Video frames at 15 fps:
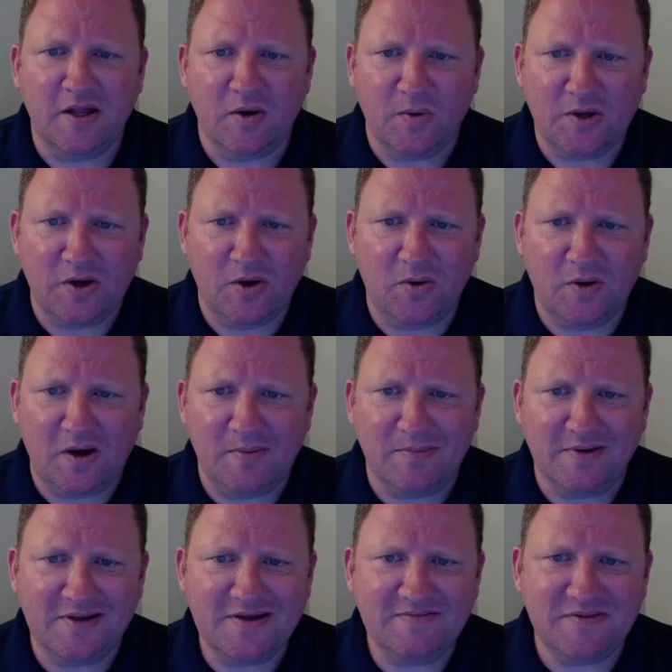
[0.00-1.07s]
there we go. I
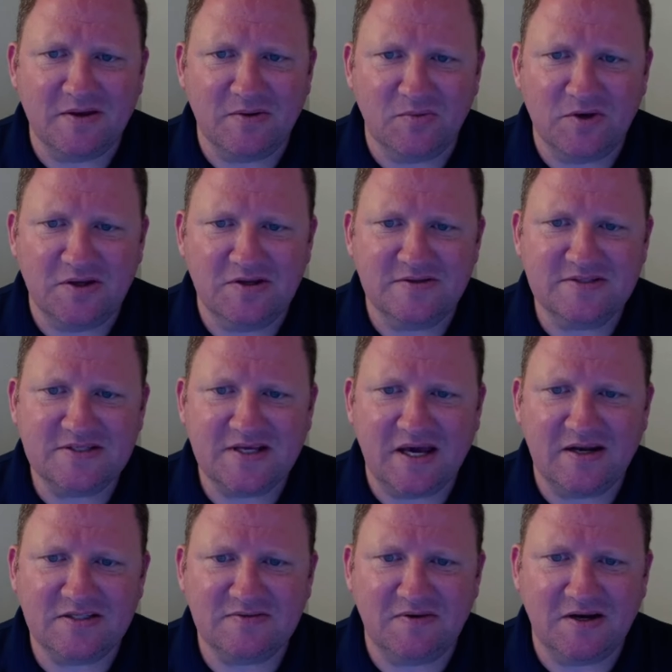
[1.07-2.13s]
believe that we
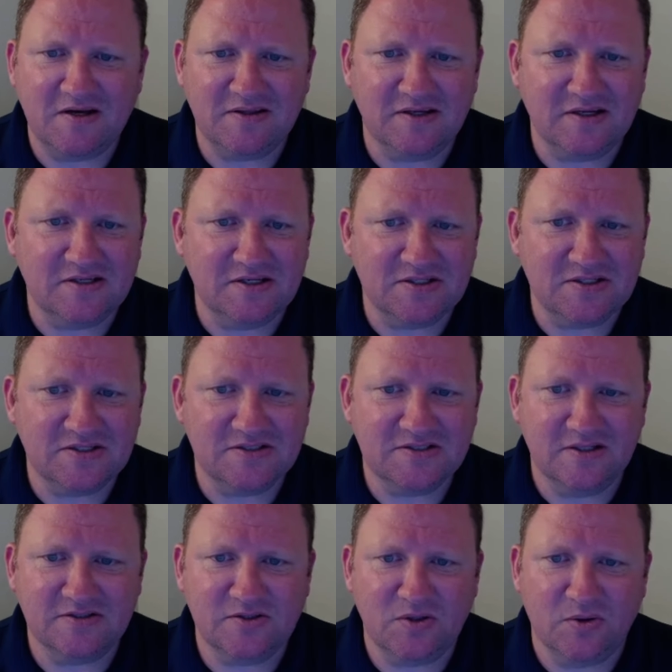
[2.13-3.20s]
satisfied the
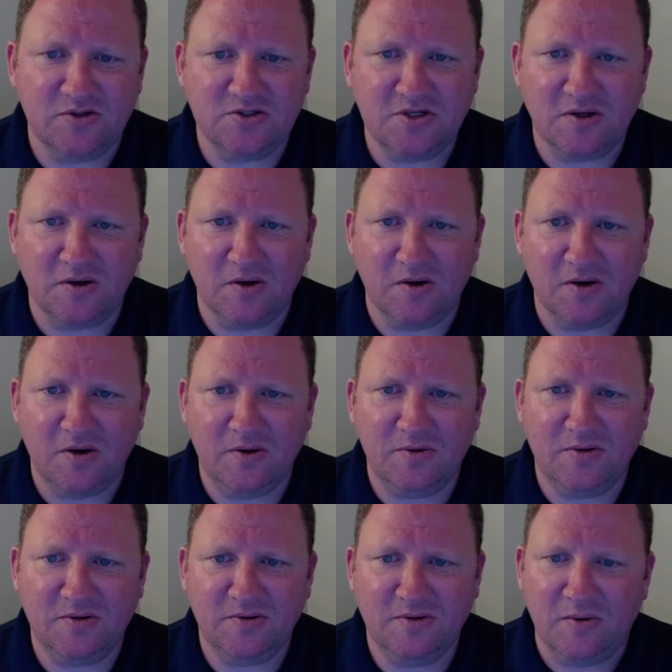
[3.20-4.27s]
conditions. Let's go ahead and check our
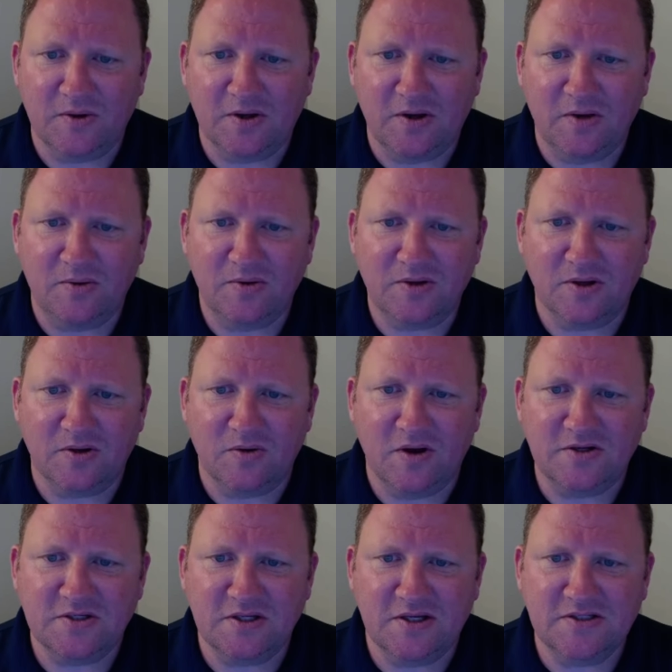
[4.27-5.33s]
code. There we go.
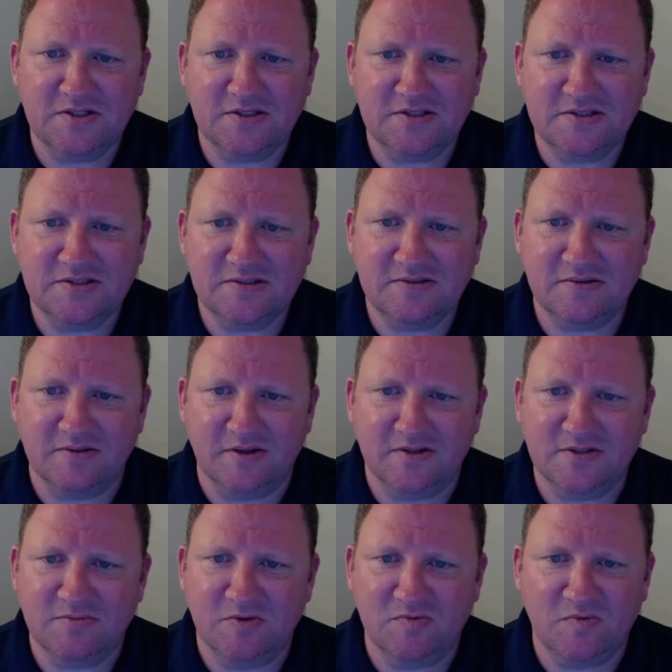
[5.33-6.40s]
Congratulations.
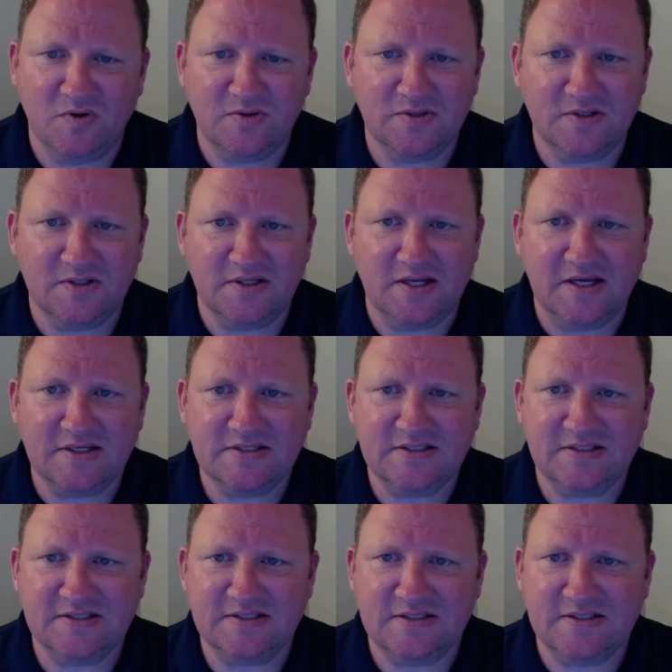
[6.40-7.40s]
Let's move on to the next